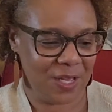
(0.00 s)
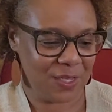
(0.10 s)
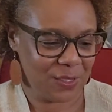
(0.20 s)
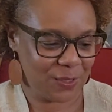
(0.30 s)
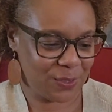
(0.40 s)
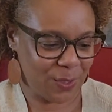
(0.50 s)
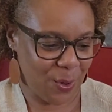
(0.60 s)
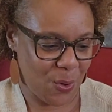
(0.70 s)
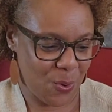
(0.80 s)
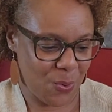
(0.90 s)

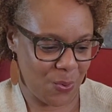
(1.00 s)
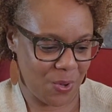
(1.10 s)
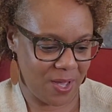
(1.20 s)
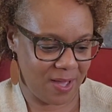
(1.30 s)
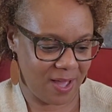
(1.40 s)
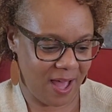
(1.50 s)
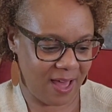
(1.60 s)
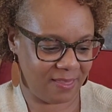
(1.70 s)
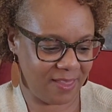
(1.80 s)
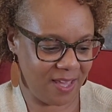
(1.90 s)
So
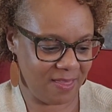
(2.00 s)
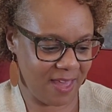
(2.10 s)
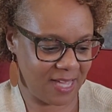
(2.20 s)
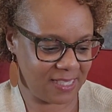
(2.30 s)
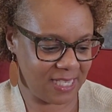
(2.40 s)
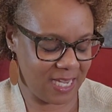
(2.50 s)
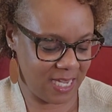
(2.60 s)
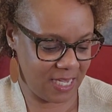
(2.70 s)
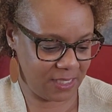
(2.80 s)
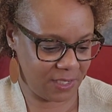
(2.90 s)
I think that's
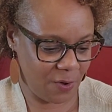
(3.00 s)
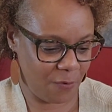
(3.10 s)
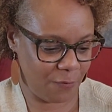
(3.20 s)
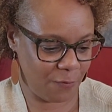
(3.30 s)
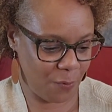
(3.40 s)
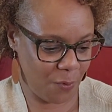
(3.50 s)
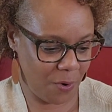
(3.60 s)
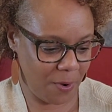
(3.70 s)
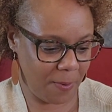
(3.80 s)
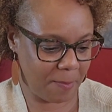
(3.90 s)
it
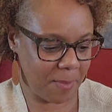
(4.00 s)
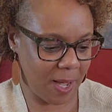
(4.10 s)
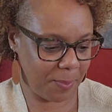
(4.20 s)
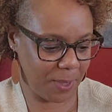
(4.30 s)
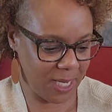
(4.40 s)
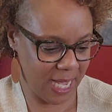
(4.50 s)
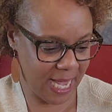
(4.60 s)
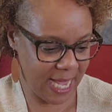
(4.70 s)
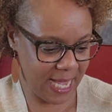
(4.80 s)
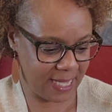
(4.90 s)
for my
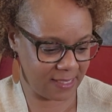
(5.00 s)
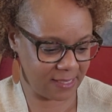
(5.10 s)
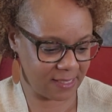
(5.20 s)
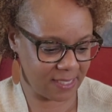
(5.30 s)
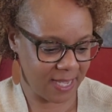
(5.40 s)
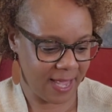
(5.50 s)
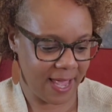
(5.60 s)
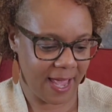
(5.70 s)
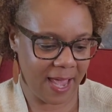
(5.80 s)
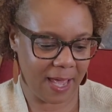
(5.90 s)
plans
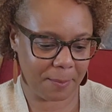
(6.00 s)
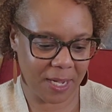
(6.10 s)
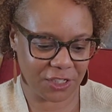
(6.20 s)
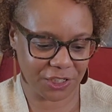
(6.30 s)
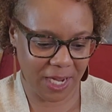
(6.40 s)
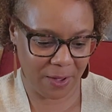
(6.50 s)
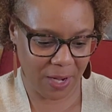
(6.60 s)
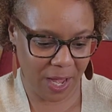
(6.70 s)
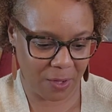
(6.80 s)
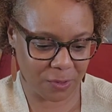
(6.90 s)
and my shout
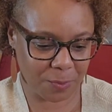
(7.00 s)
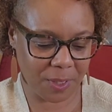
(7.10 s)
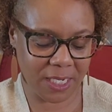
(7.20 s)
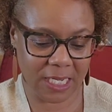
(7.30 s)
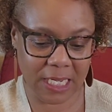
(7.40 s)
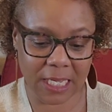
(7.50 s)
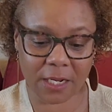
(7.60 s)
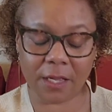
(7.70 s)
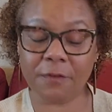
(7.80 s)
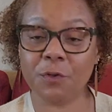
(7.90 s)
outs. But
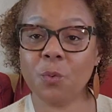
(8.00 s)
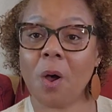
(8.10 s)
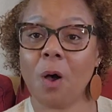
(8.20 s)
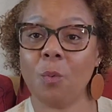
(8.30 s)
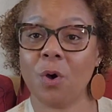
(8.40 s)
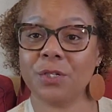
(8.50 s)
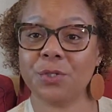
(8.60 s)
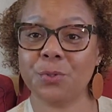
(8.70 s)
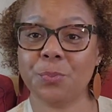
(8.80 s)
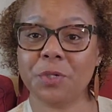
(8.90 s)
again, if you all want
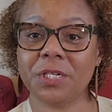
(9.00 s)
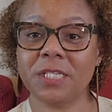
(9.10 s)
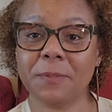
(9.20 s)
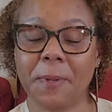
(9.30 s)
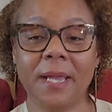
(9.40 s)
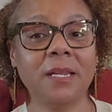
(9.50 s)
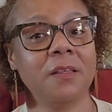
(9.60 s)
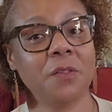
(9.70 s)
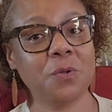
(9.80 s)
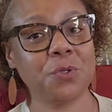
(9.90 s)
to participate
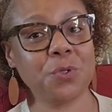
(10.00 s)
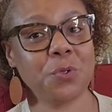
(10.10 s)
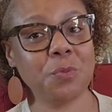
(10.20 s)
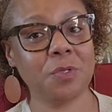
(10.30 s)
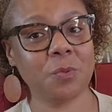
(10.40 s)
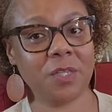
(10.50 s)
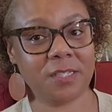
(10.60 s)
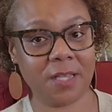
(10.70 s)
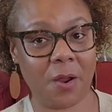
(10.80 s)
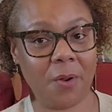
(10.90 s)
in those Zooms with
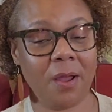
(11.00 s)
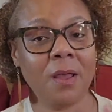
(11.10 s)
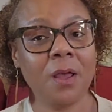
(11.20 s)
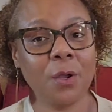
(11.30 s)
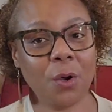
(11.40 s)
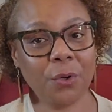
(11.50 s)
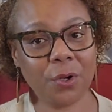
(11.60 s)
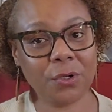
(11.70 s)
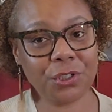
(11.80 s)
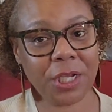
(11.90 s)
Sarah, go to
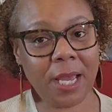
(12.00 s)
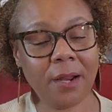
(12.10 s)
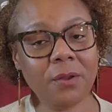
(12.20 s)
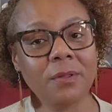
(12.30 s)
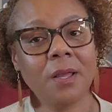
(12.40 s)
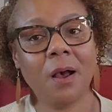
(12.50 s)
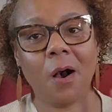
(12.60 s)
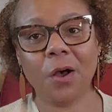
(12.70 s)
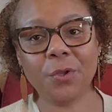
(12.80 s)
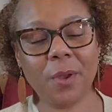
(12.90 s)
her channel.
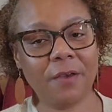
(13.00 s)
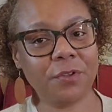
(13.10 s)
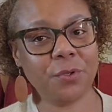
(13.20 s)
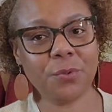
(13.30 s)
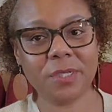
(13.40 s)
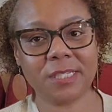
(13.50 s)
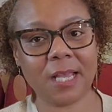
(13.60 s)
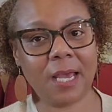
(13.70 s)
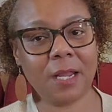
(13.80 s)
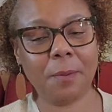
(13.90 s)
All you have to do is
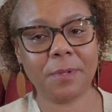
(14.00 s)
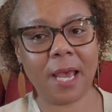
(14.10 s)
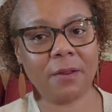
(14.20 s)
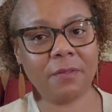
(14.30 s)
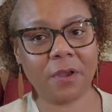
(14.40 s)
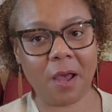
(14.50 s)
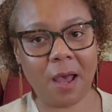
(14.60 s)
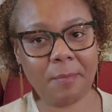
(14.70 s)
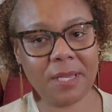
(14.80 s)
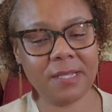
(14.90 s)
sign up down in the
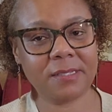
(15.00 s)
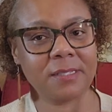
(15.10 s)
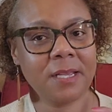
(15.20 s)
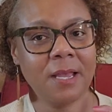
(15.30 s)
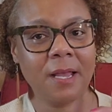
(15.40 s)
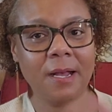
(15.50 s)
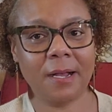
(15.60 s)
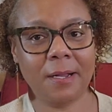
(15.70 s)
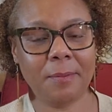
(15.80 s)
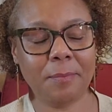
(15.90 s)
comments.
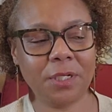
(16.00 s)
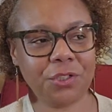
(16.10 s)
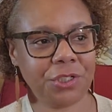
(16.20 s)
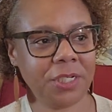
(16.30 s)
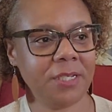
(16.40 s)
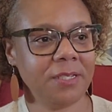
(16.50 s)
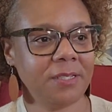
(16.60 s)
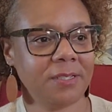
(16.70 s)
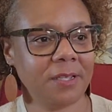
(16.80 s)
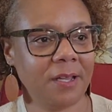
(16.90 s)
But
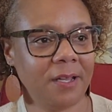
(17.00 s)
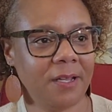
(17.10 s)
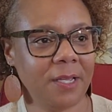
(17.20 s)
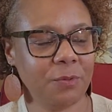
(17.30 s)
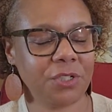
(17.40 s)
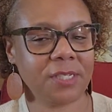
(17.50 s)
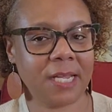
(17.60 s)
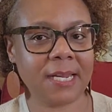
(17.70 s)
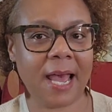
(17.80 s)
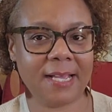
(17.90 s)
it was just
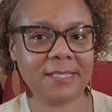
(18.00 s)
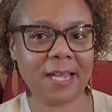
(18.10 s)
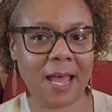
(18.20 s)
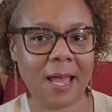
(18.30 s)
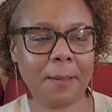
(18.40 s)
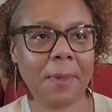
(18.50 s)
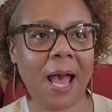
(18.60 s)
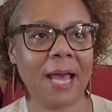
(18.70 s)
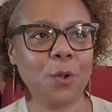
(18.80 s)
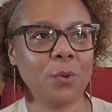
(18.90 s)
a nice time.
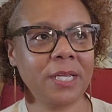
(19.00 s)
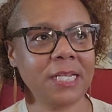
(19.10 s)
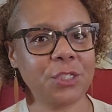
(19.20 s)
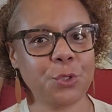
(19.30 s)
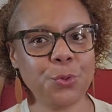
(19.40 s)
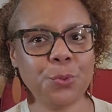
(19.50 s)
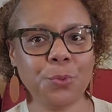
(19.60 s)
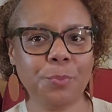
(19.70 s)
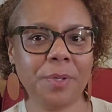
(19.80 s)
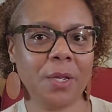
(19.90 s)
I don't get
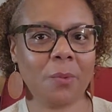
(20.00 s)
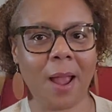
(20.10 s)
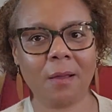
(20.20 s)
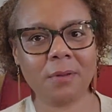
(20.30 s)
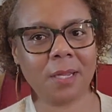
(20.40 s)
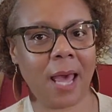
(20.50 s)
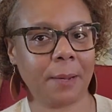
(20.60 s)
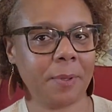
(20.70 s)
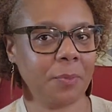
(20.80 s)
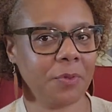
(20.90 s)
to be around a lot
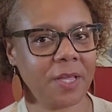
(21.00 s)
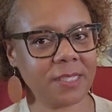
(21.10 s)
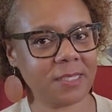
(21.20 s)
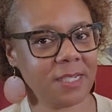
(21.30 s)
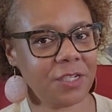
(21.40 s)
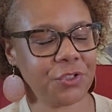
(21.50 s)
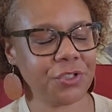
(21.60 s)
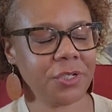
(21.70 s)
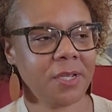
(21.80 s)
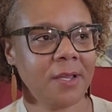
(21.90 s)
of people that
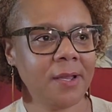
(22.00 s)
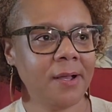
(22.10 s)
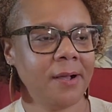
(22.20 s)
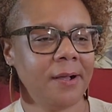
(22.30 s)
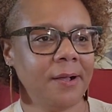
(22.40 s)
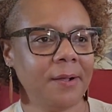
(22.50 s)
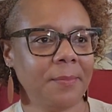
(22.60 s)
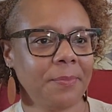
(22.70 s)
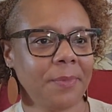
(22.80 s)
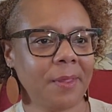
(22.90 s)
stitch.
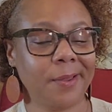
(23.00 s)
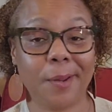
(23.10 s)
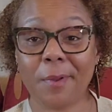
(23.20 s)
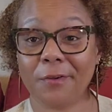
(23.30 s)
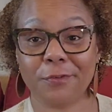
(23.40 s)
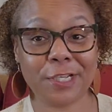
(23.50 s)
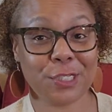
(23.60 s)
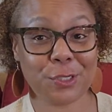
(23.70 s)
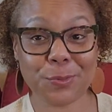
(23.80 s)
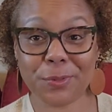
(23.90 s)
None of my friends do